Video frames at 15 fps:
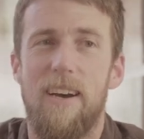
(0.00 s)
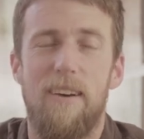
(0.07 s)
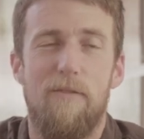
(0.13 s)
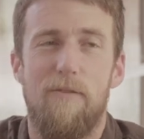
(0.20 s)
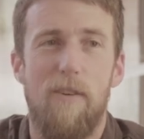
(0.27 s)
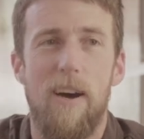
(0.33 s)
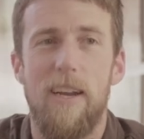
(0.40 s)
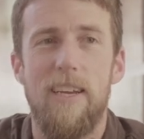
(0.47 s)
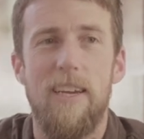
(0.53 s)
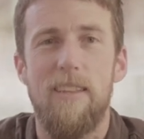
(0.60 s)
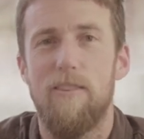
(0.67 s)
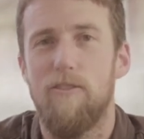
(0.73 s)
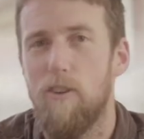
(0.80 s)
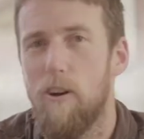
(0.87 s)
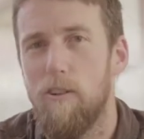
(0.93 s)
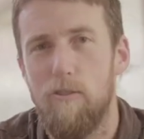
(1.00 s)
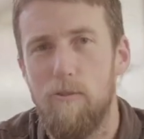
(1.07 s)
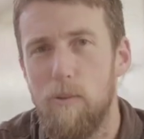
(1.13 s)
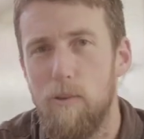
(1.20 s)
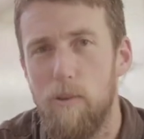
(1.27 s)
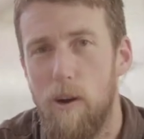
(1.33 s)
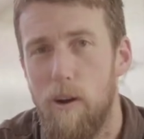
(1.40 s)
Finding the
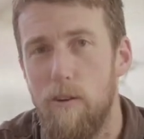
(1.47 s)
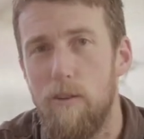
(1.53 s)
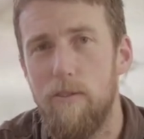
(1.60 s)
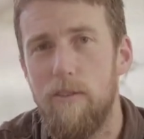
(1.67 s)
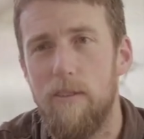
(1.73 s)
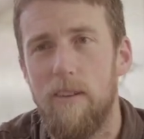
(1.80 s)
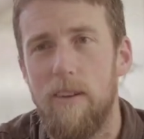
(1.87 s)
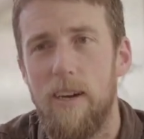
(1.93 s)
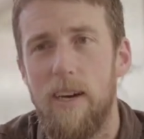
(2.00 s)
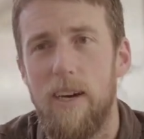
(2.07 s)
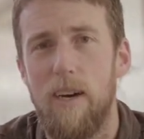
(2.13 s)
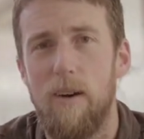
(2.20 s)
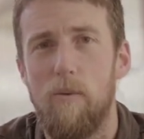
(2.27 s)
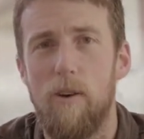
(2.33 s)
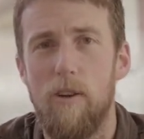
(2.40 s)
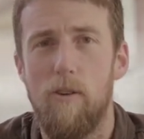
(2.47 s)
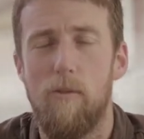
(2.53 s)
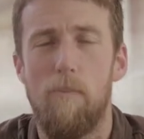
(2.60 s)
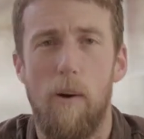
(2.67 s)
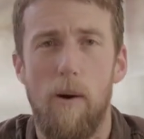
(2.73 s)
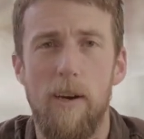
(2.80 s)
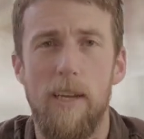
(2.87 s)
tolerable load, what your
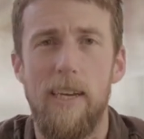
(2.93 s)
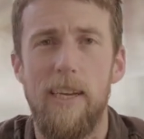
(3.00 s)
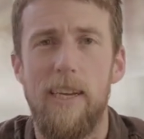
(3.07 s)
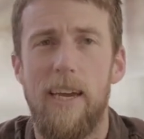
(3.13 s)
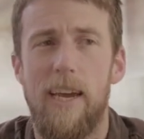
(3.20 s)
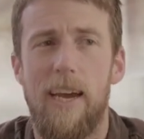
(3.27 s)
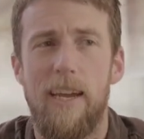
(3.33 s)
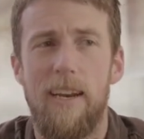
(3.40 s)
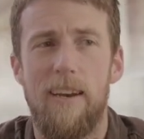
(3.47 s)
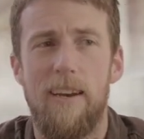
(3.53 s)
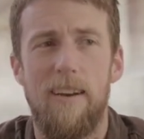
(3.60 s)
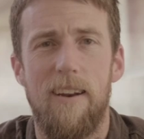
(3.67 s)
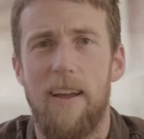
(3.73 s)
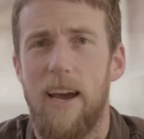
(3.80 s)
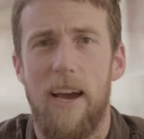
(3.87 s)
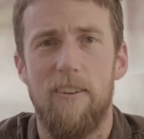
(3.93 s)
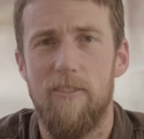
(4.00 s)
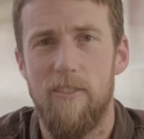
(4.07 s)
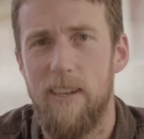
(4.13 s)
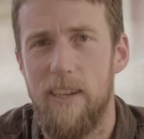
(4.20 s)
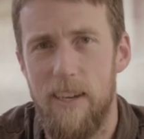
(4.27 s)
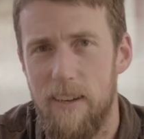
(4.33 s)
body can
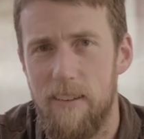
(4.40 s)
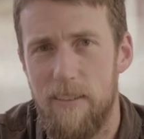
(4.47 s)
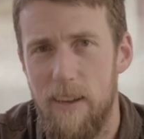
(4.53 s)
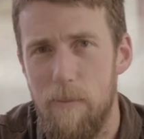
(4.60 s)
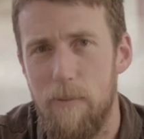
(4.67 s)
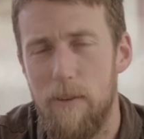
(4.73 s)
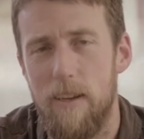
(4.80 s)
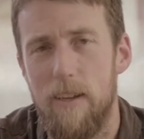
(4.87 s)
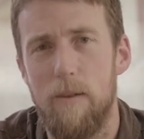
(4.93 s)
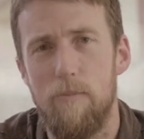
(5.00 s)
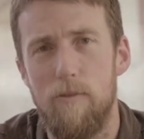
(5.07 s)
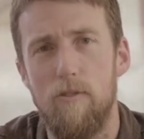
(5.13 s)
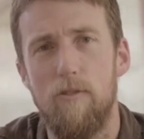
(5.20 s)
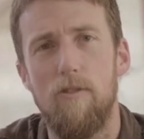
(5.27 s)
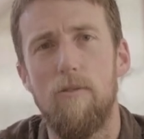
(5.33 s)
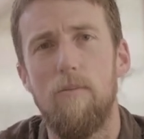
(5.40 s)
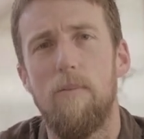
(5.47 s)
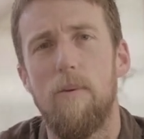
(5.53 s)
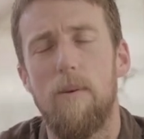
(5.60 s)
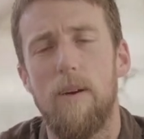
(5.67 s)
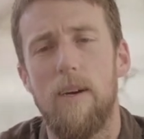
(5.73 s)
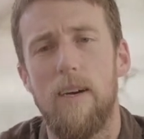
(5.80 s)
actually accept and absorb,
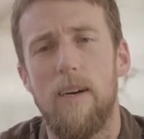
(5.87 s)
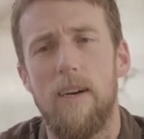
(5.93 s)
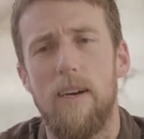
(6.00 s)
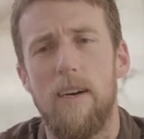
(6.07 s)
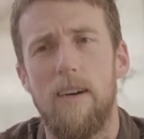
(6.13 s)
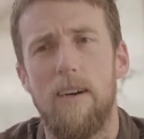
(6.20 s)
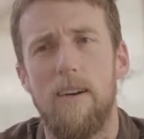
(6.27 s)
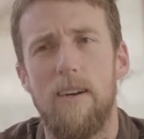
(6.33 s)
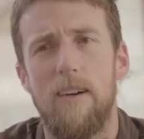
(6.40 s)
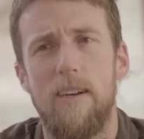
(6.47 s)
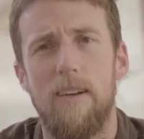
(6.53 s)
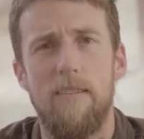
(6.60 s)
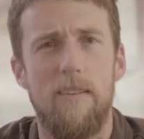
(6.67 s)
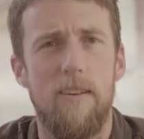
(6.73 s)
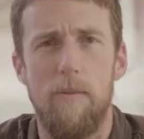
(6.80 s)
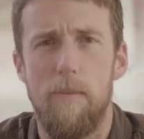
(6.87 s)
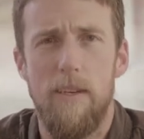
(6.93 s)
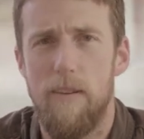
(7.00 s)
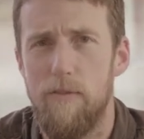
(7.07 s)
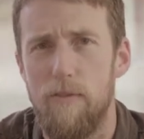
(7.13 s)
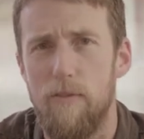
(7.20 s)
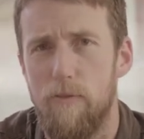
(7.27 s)
is going to be
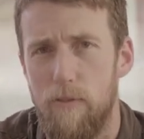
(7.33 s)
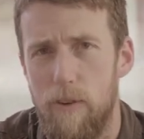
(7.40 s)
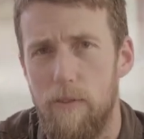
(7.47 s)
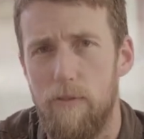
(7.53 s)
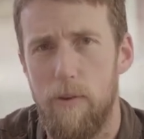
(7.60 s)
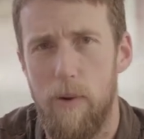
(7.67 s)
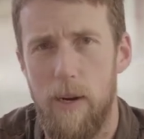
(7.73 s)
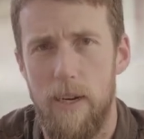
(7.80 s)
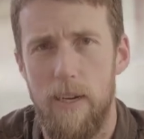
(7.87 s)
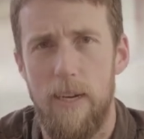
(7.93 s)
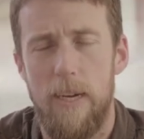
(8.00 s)
different for everyone.